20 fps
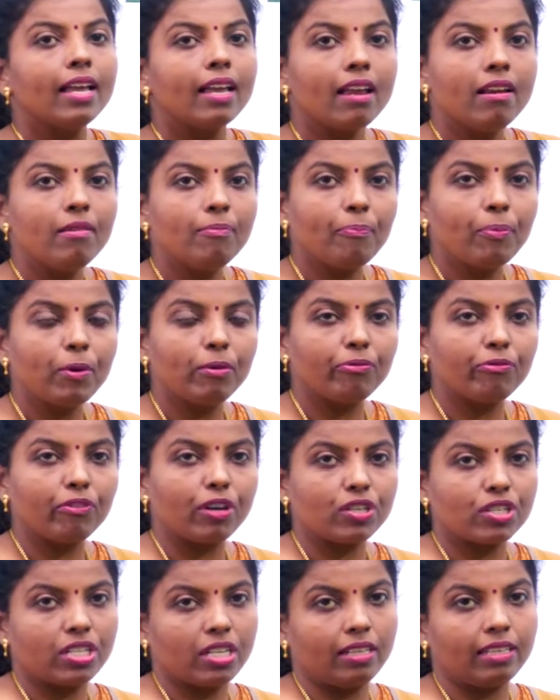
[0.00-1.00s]
input
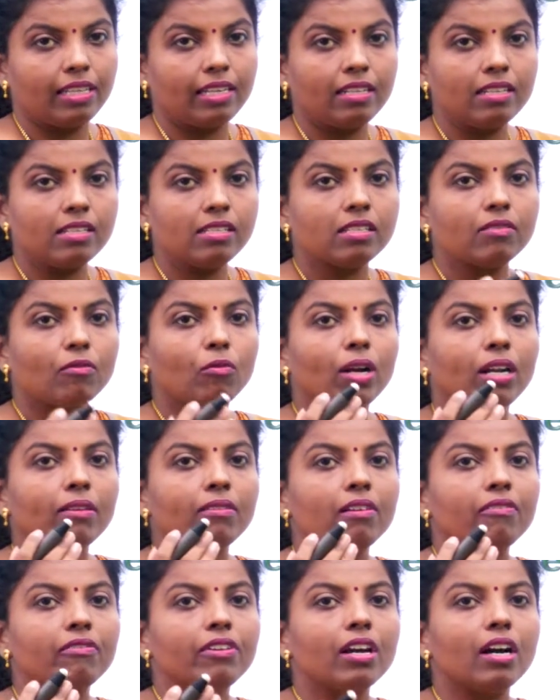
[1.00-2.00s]
function, that is
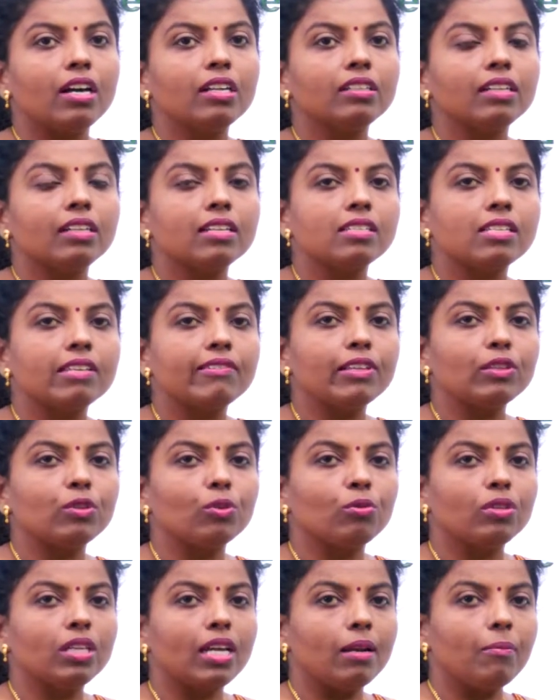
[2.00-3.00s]
whatever we are receiving
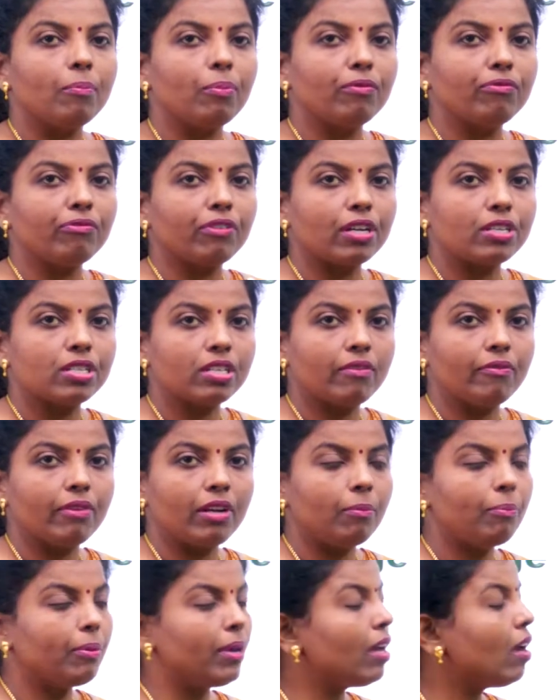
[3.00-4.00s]
through the input function
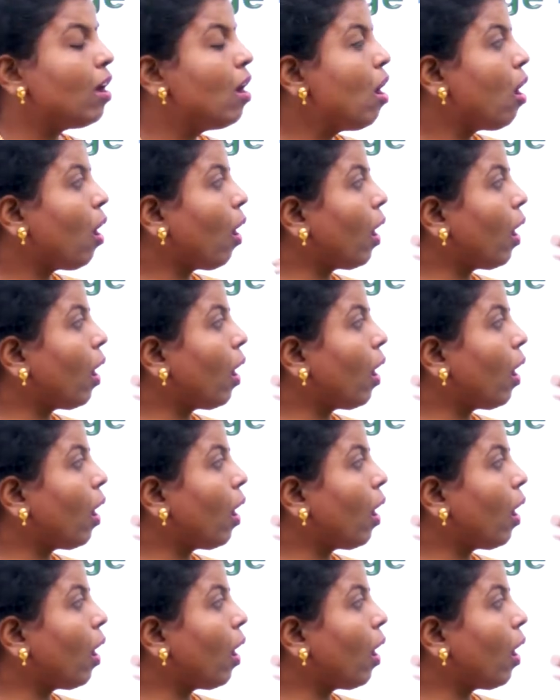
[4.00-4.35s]
will be